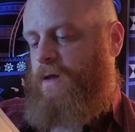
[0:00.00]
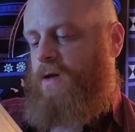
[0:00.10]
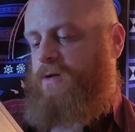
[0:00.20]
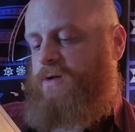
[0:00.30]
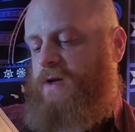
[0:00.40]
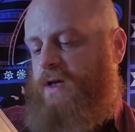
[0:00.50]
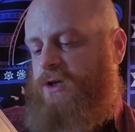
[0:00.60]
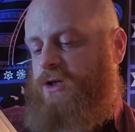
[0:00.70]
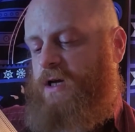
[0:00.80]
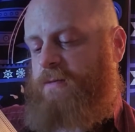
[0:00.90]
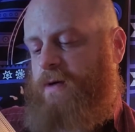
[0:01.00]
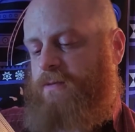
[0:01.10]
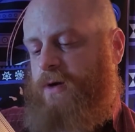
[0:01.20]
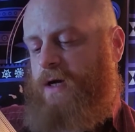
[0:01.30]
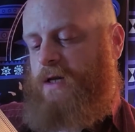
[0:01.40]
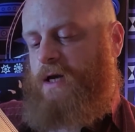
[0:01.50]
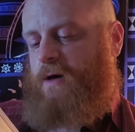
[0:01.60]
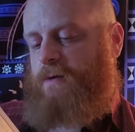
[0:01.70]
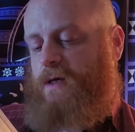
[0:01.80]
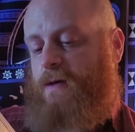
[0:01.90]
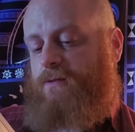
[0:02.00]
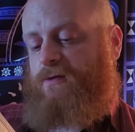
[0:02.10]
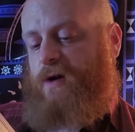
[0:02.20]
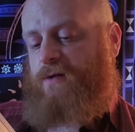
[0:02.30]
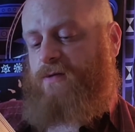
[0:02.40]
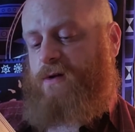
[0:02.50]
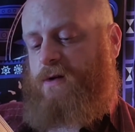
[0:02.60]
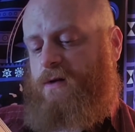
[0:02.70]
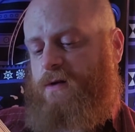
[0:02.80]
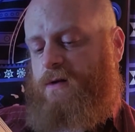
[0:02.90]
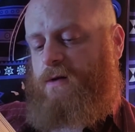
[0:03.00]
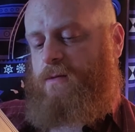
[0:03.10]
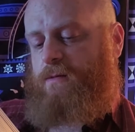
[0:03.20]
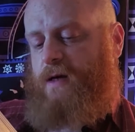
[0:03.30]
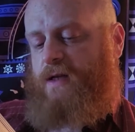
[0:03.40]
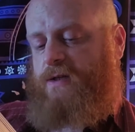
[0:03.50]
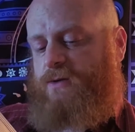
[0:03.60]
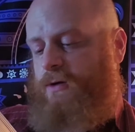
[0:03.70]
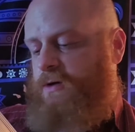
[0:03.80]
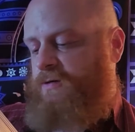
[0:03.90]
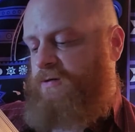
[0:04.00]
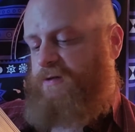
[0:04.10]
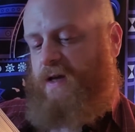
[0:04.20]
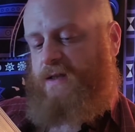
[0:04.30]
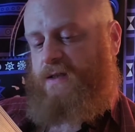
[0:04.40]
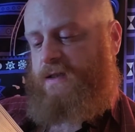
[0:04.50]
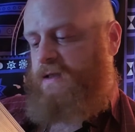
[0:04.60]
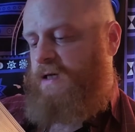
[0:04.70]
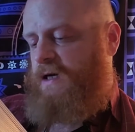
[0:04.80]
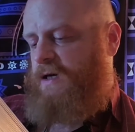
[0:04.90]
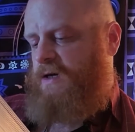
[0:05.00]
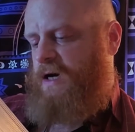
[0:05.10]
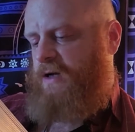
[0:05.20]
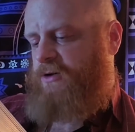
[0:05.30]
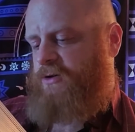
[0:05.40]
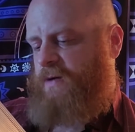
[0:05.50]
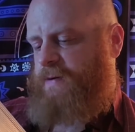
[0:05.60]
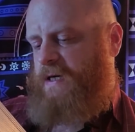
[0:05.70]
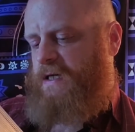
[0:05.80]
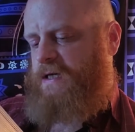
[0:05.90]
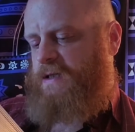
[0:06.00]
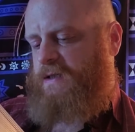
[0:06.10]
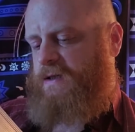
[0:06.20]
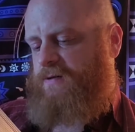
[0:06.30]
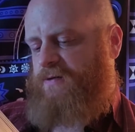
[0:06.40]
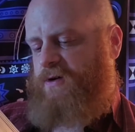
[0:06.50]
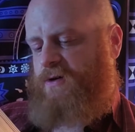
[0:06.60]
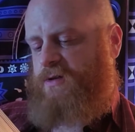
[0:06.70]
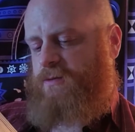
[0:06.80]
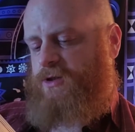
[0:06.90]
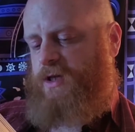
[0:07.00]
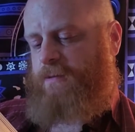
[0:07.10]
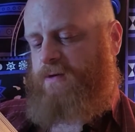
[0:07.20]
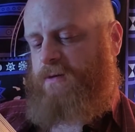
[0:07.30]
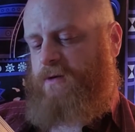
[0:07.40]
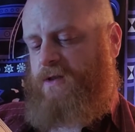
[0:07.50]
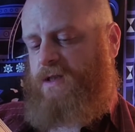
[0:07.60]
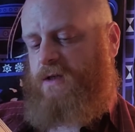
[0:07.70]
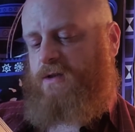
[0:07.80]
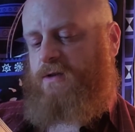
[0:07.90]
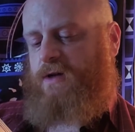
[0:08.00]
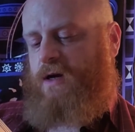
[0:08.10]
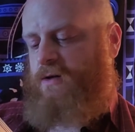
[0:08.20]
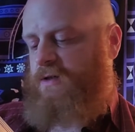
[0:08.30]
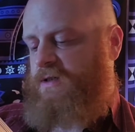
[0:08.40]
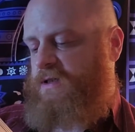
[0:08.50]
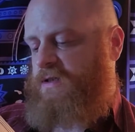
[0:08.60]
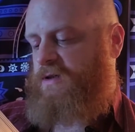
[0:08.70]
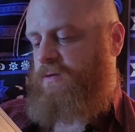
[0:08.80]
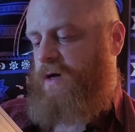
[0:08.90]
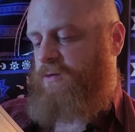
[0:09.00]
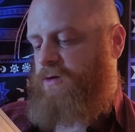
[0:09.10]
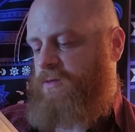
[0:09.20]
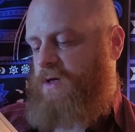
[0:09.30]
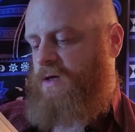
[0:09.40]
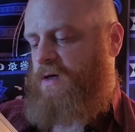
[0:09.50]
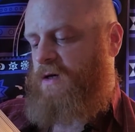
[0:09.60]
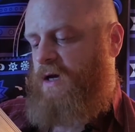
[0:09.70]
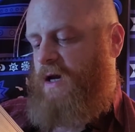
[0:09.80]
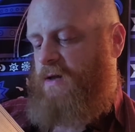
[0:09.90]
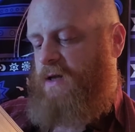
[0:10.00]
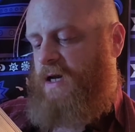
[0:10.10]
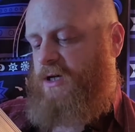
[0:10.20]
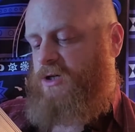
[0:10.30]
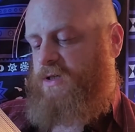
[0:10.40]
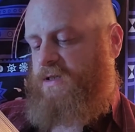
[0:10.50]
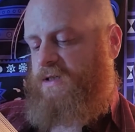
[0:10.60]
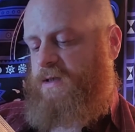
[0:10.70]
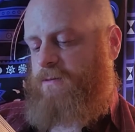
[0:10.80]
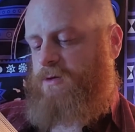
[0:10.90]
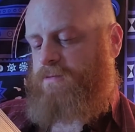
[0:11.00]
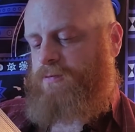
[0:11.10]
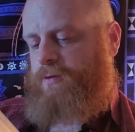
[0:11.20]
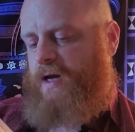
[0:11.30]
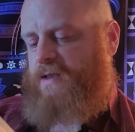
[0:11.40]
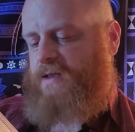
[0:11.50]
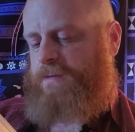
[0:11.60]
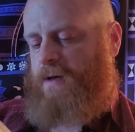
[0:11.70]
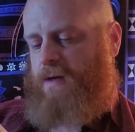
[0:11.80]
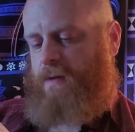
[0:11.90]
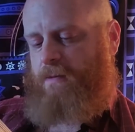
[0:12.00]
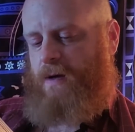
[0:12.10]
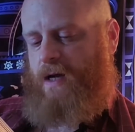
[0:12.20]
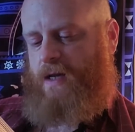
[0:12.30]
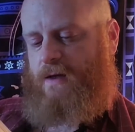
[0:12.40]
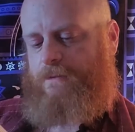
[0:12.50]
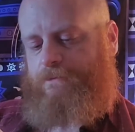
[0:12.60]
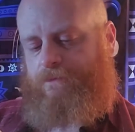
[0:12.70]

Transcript: The tension on my brain now became frightful. My disordered fancy conjured up hideous and fearsome shapes from the sinister darkness that surrounded me and that actually seemed to press upon my body.